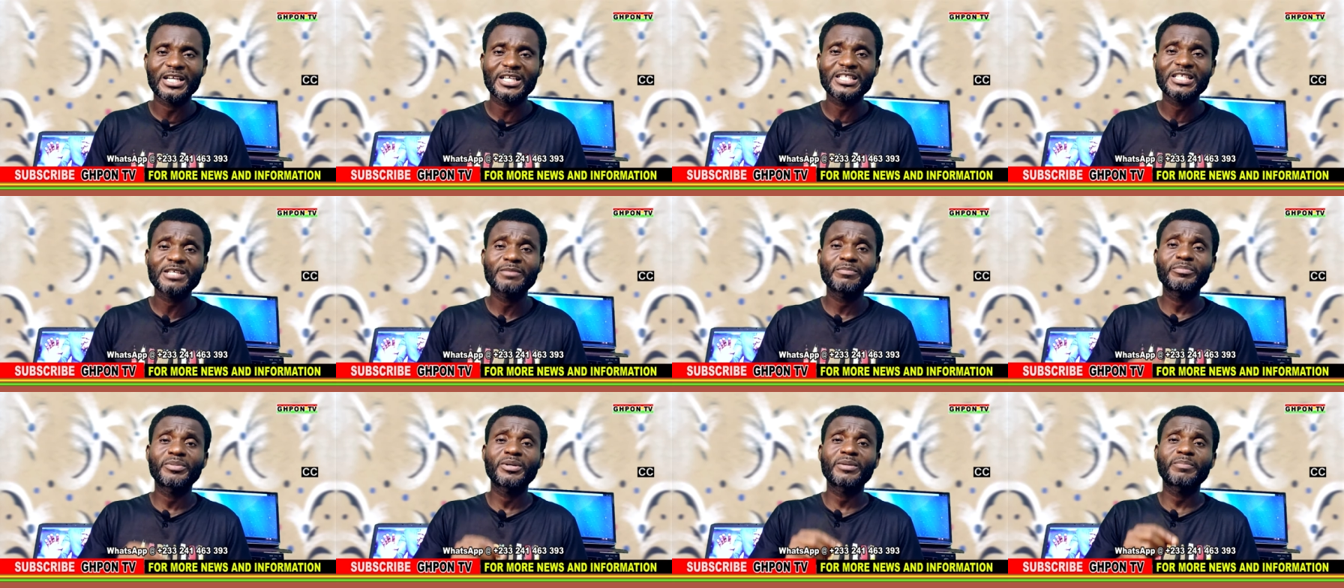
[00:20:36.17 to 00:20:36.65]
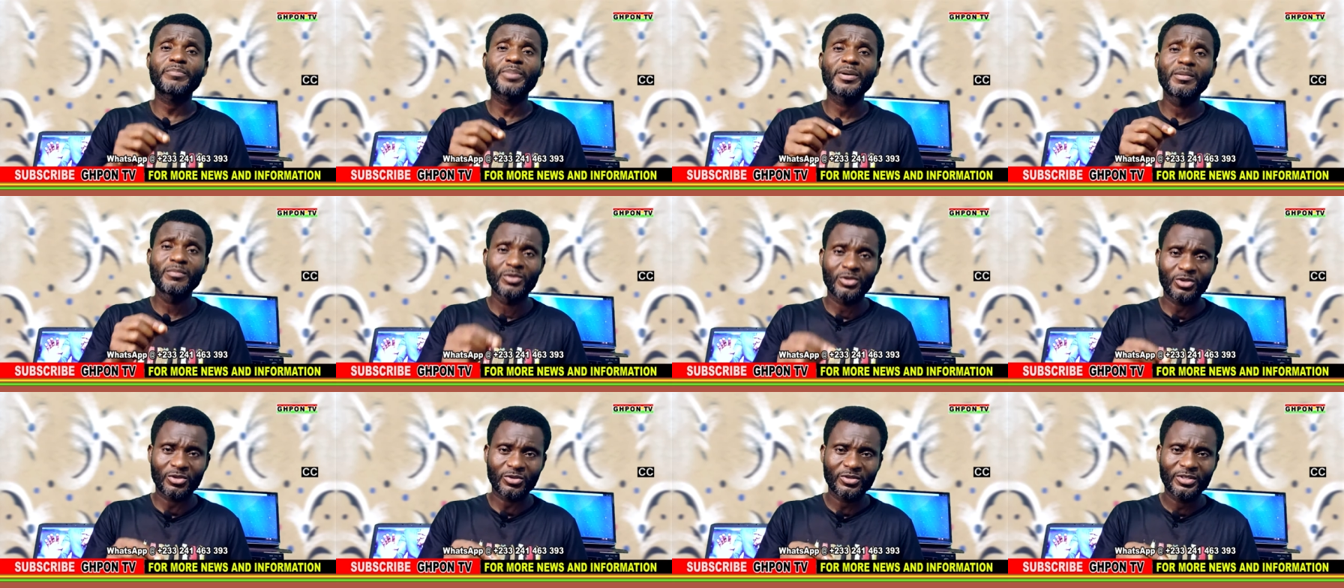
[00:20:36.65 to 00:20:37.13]
I said,
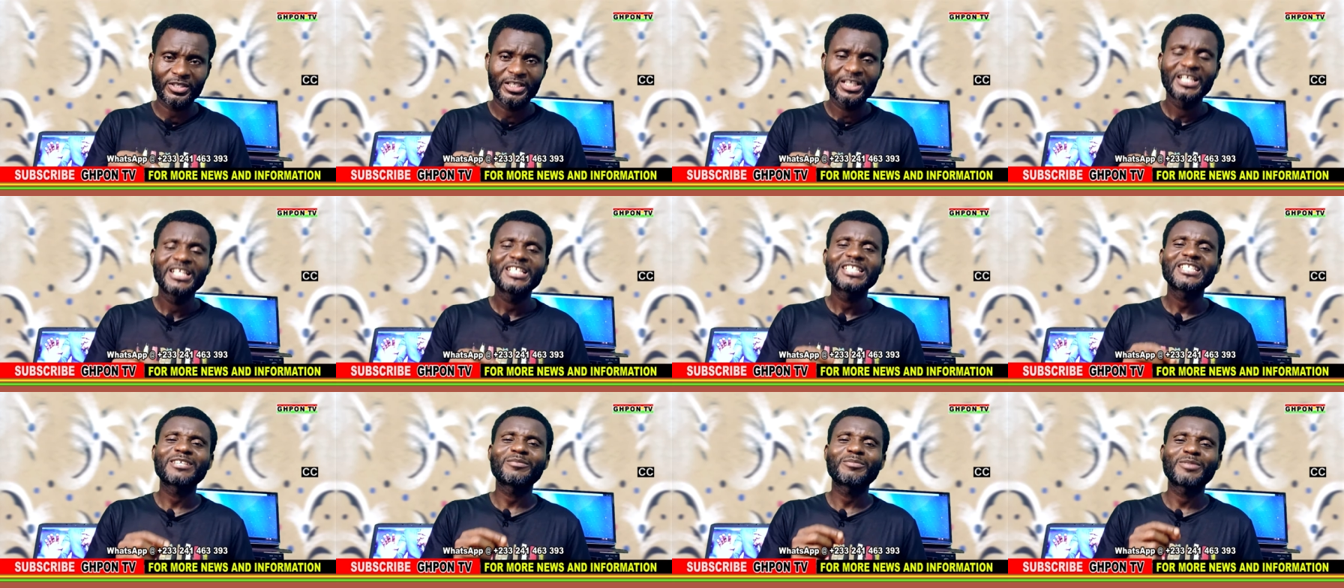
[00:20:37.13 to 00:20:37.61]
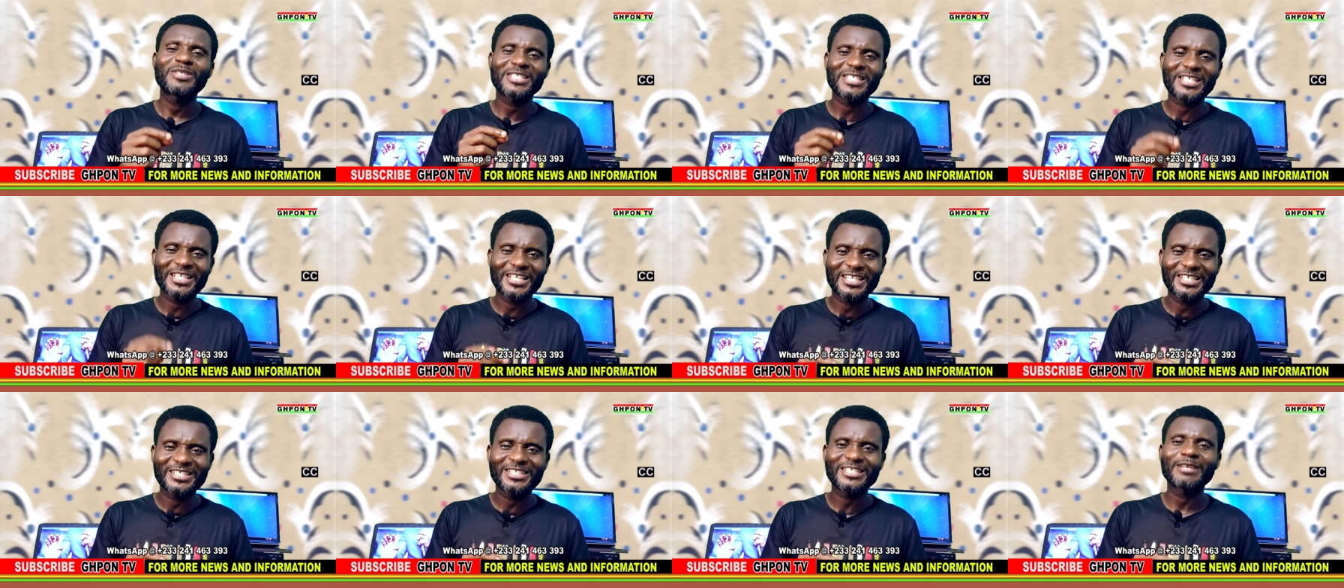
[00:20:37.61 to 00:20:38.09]
Bripomono, a
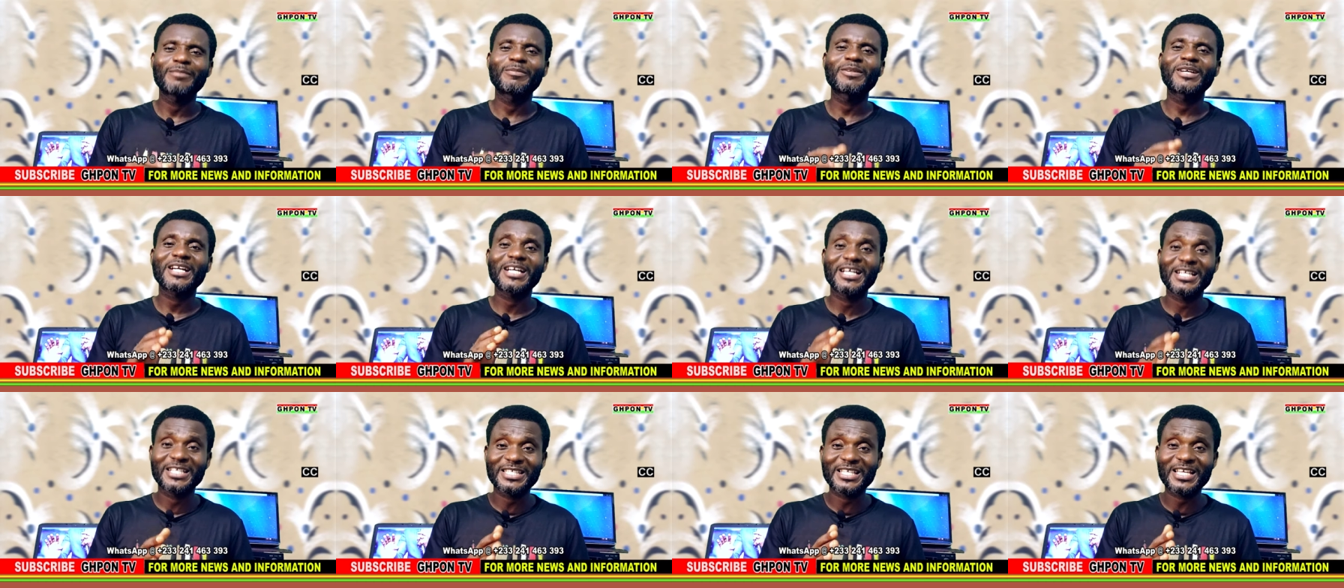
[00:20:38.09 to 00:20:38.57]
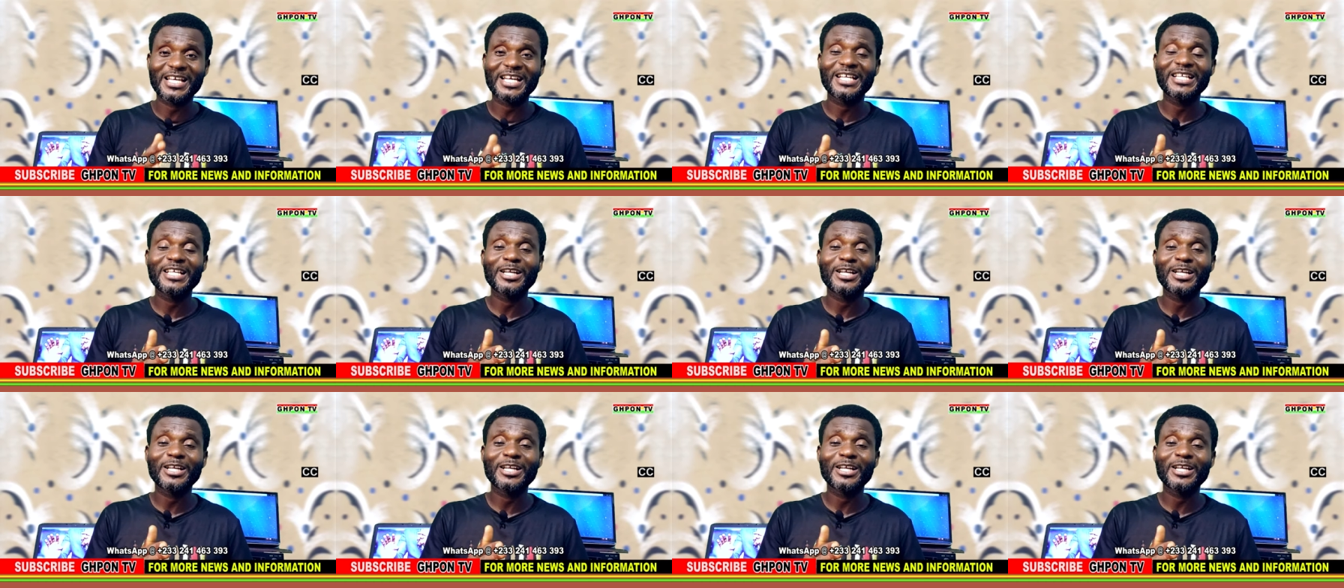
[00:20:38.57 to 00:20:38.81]
destination, and Canada,